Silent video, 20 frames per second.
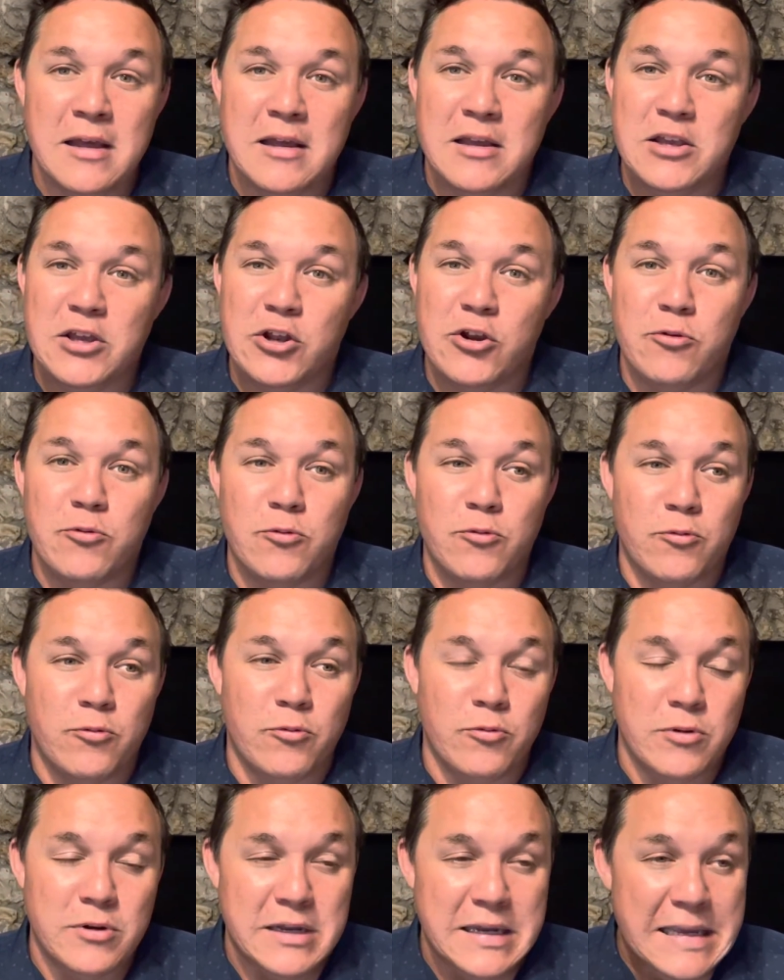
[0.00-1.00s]
you
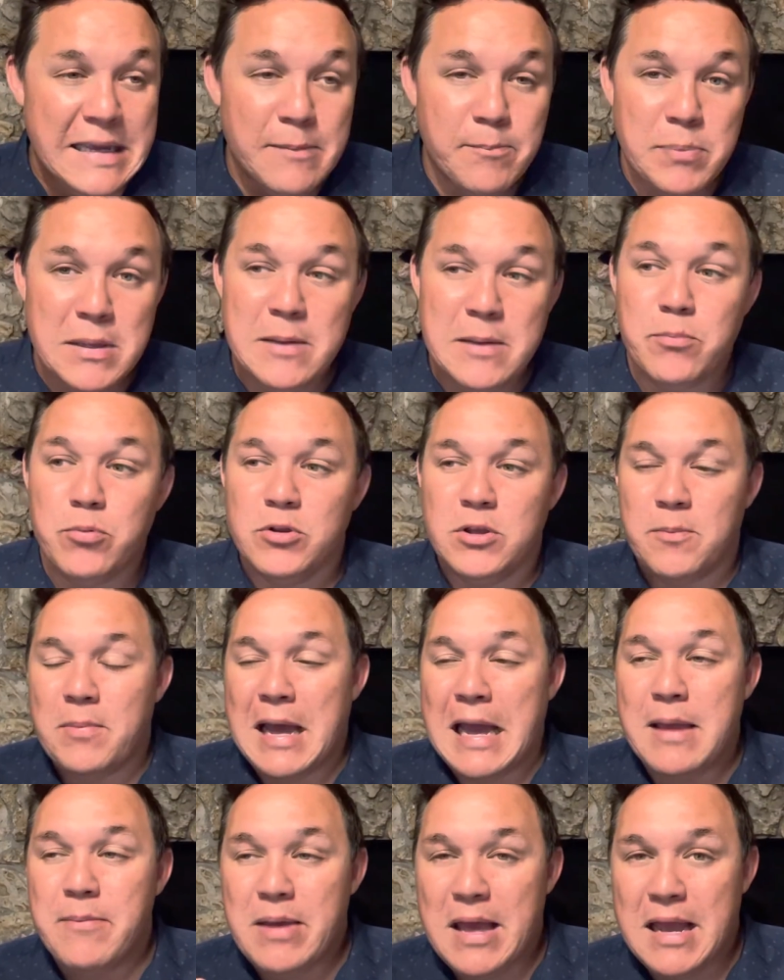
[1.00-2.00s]
know, get people to
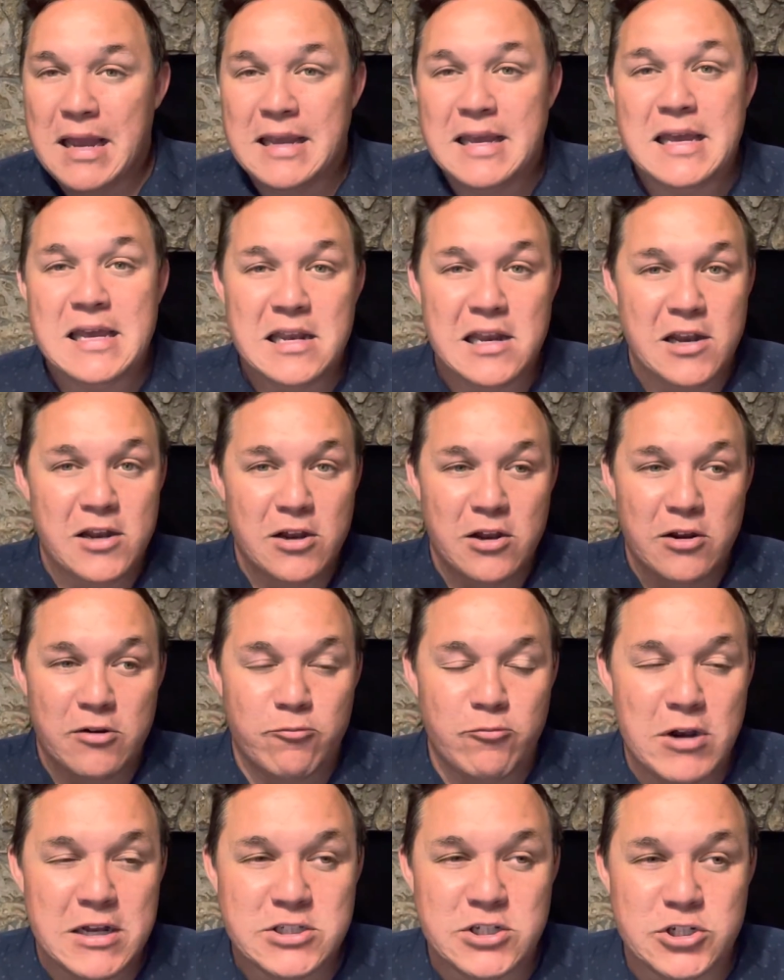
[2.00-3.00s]
buy back in and
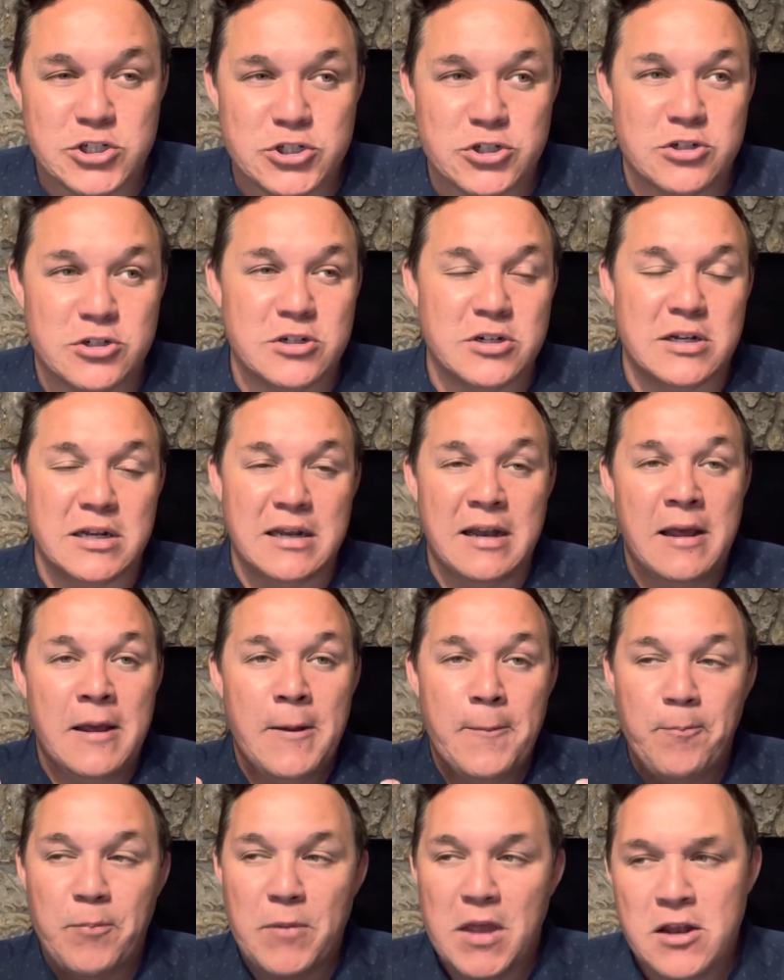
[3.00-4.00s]
rest assured
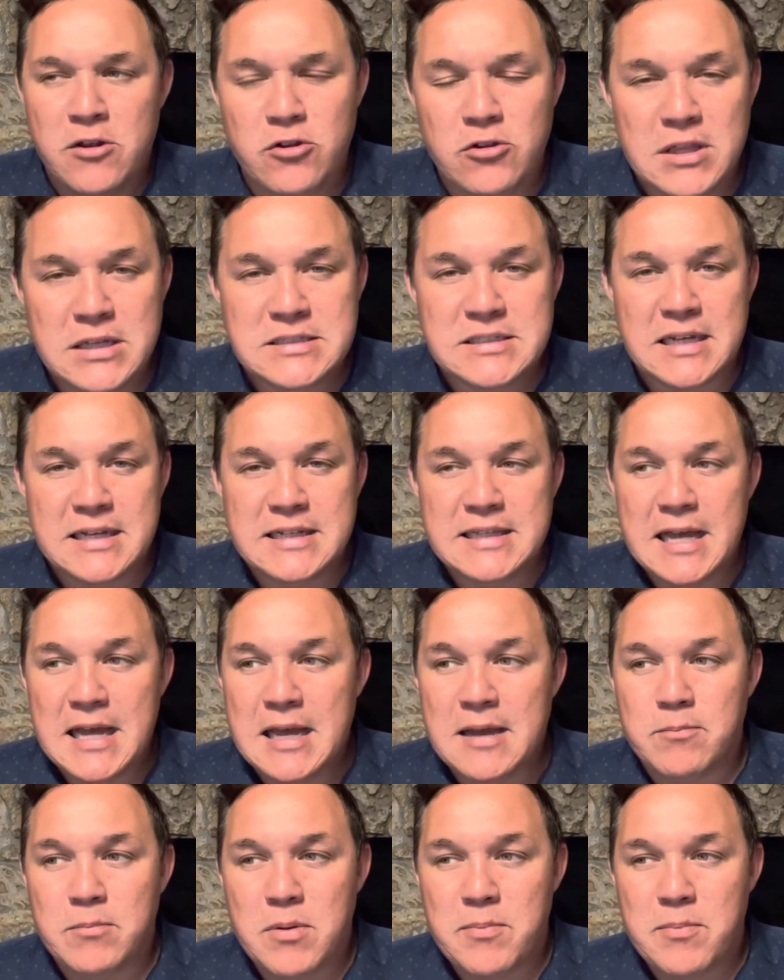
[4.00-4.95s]
and do things like that.